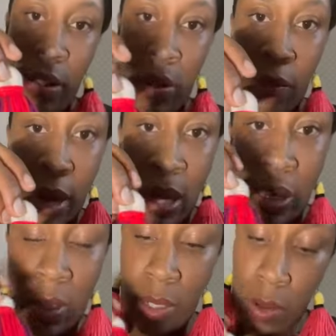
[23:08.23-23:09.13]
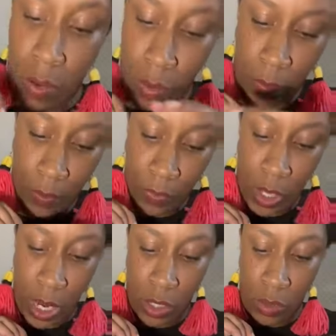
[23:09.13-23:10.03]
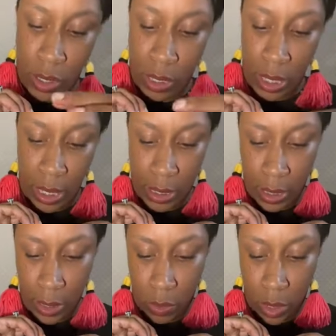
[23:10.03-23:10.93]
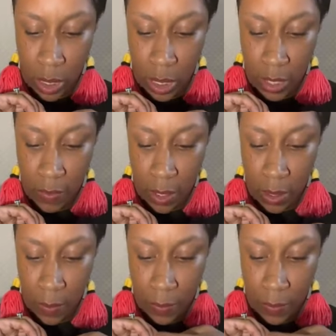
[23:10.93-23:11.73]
All right, so as you can see, it's a little uneven.